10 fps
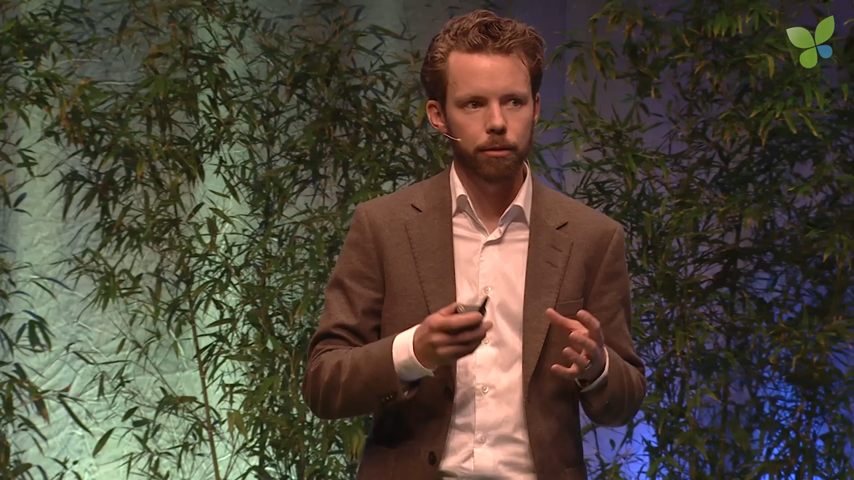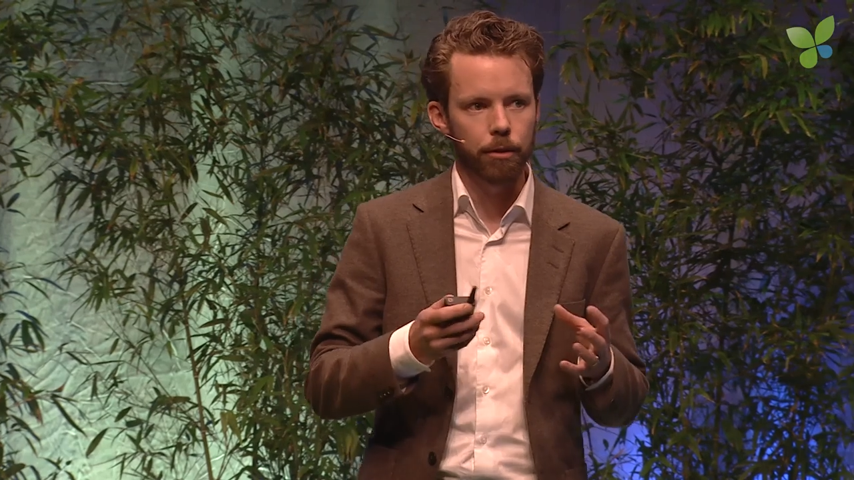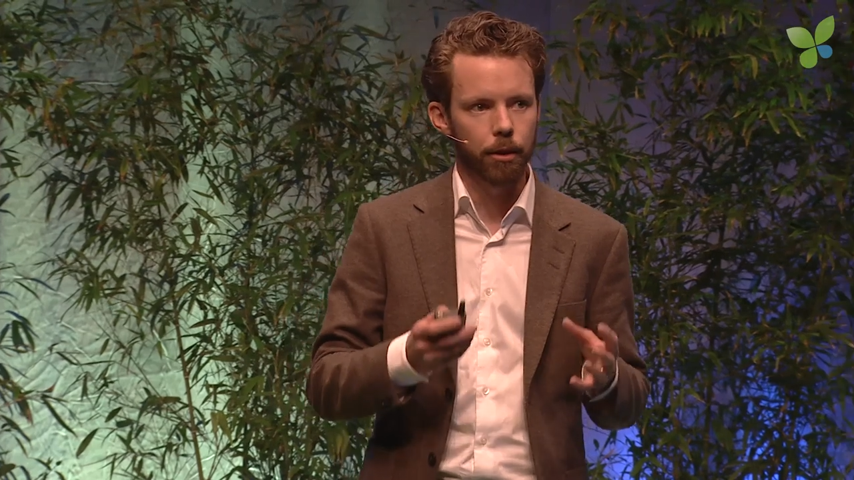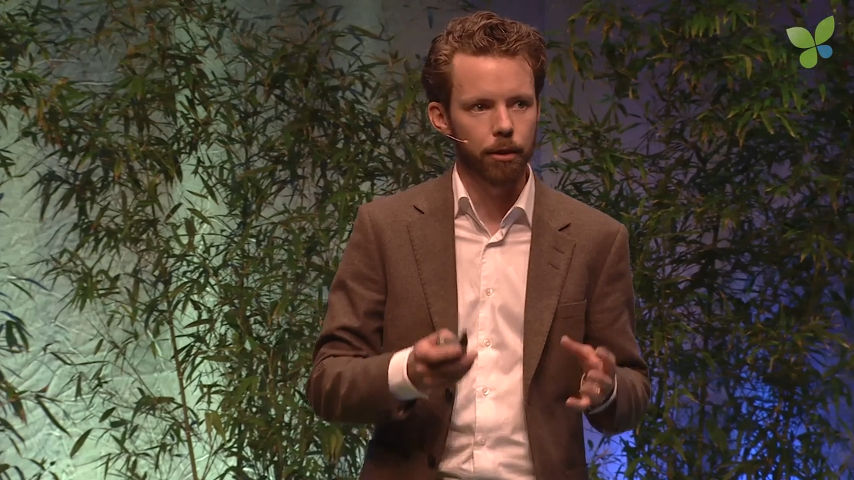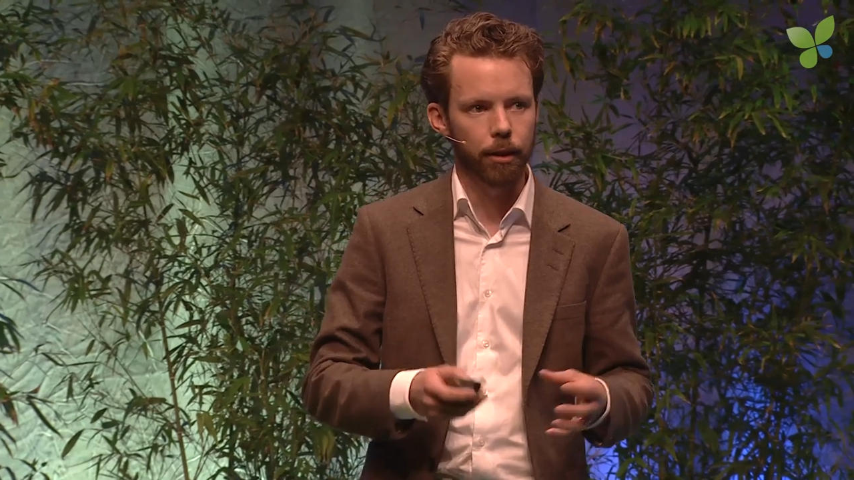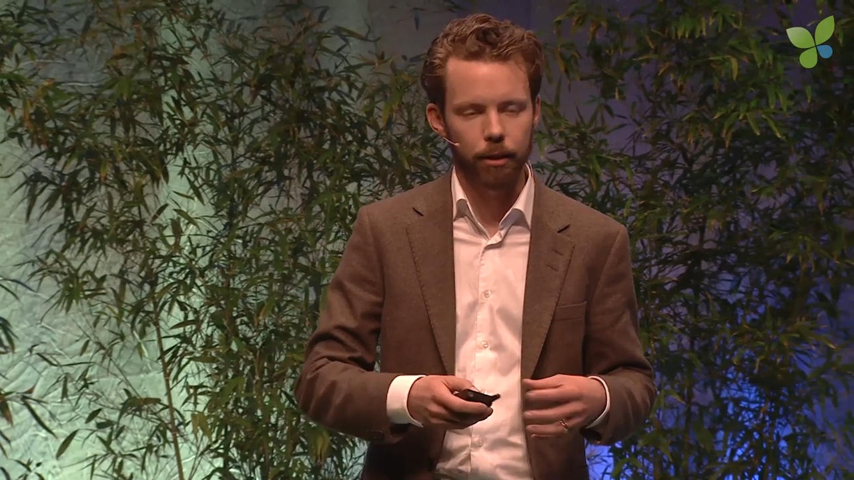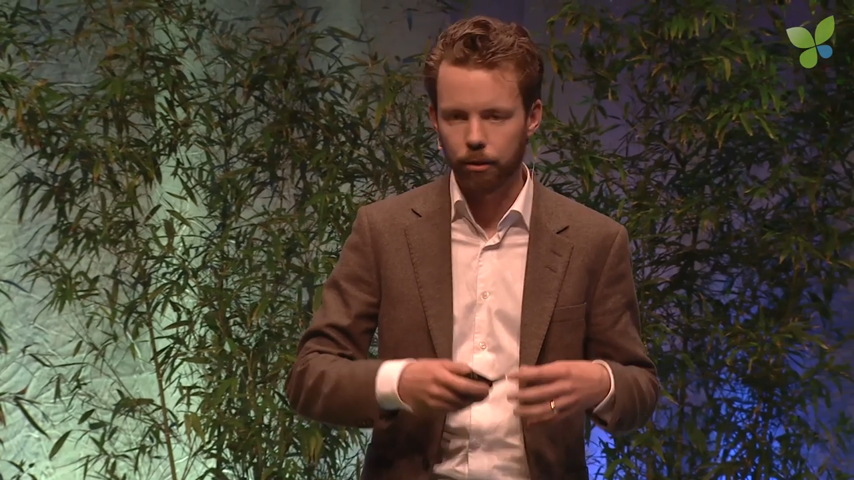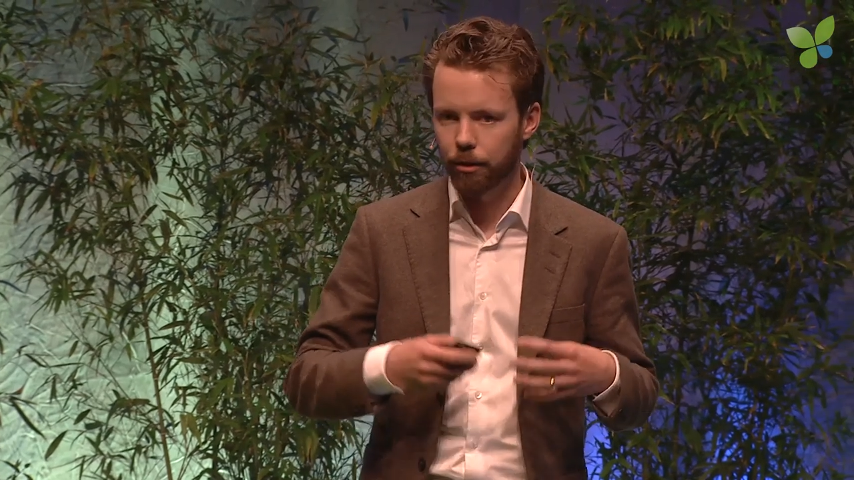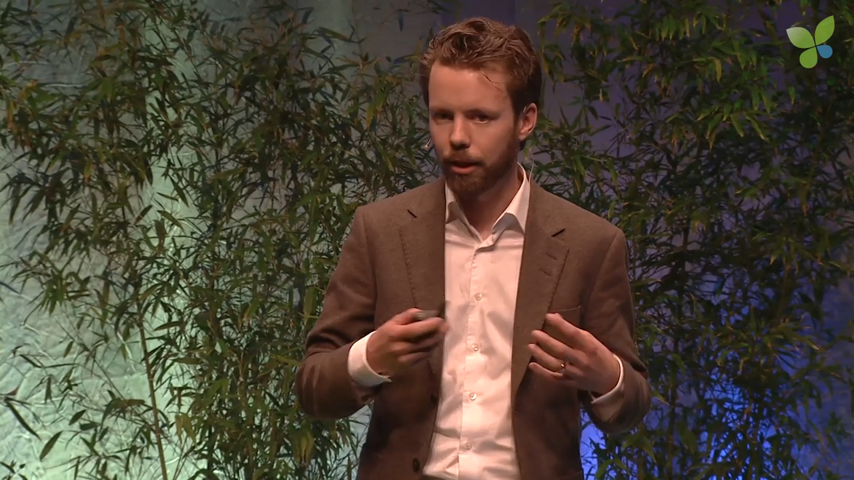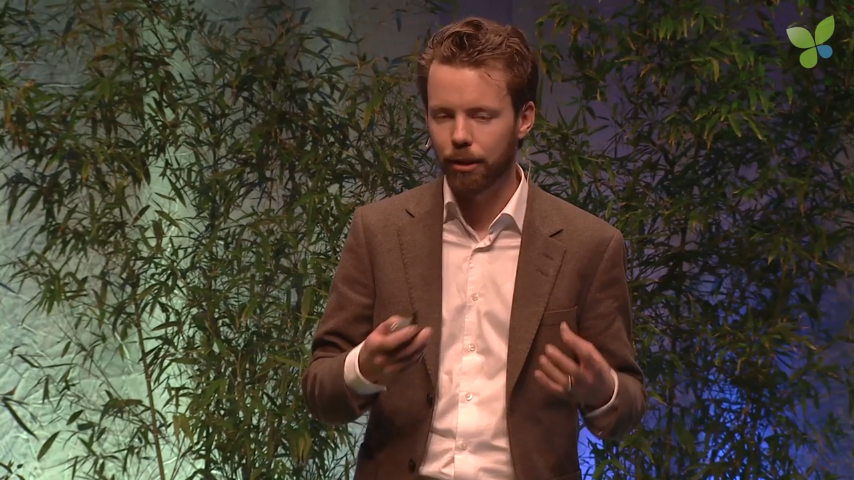like a
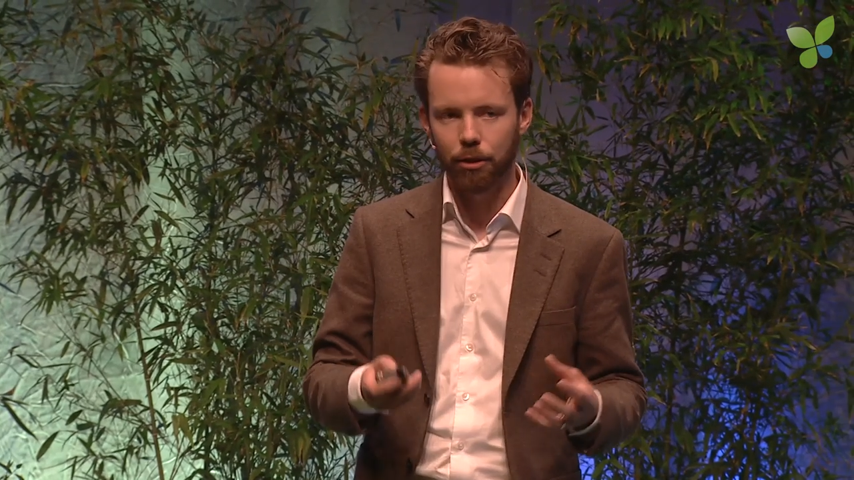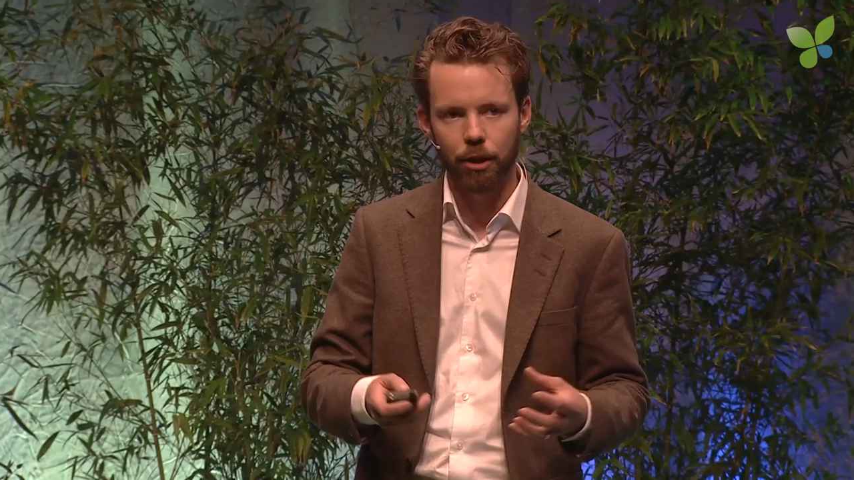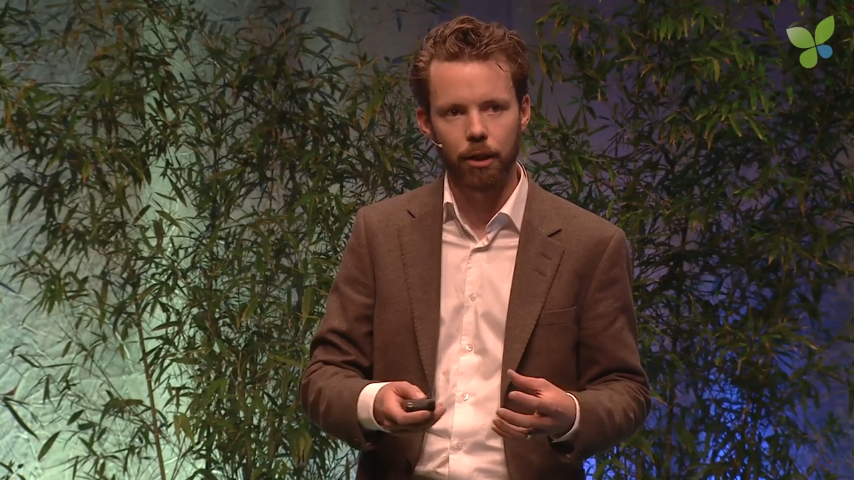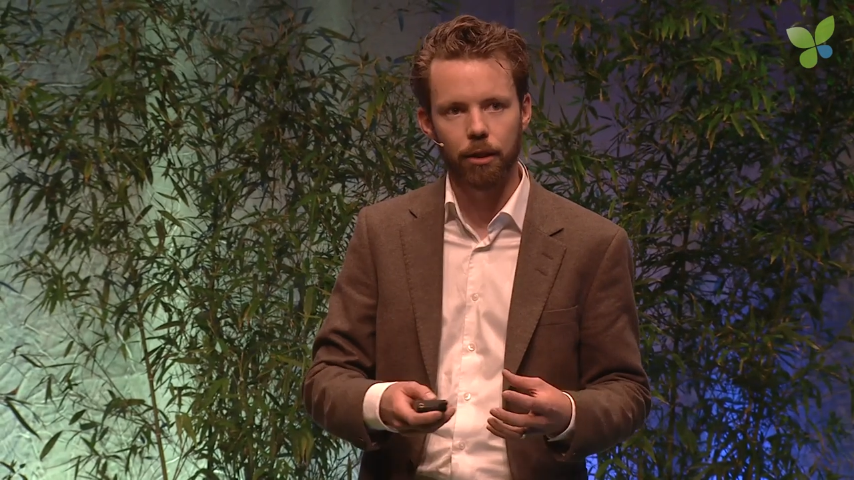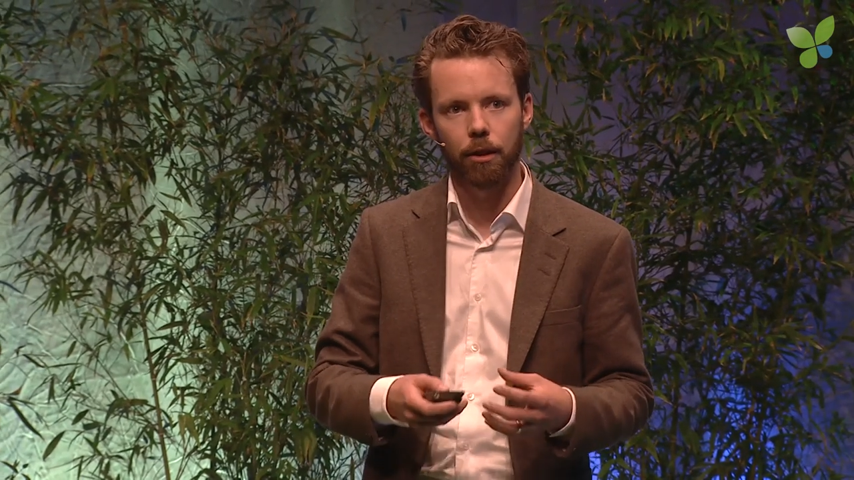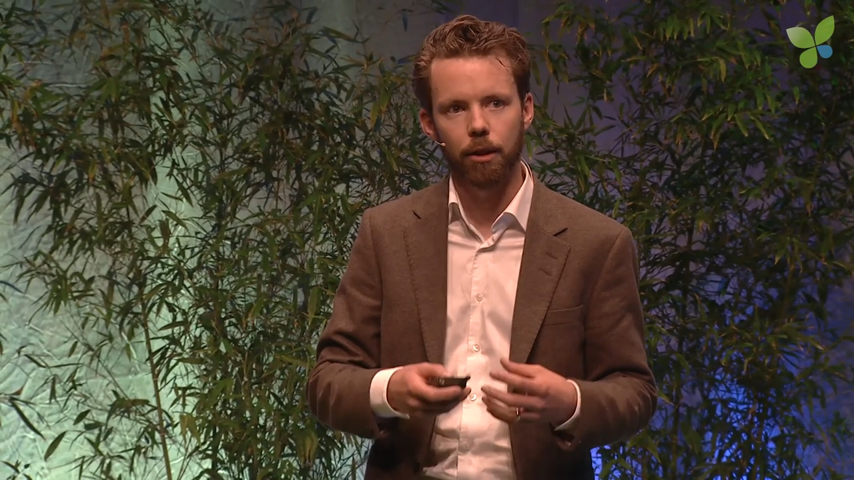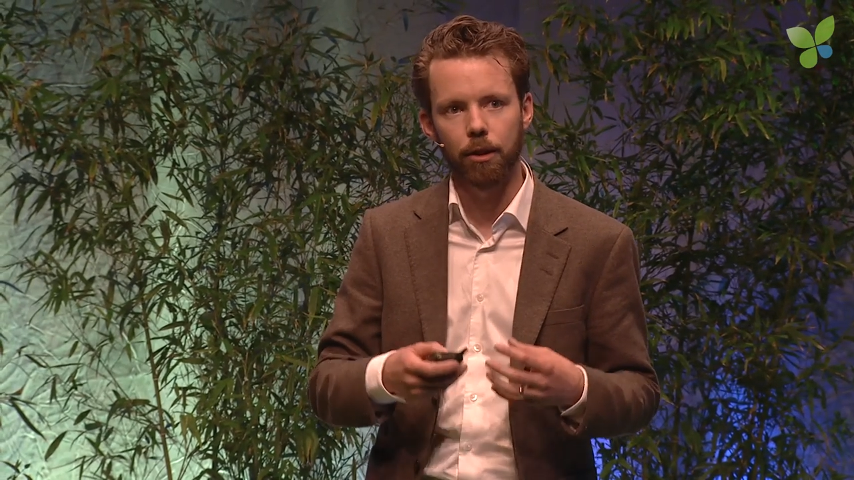day-to-day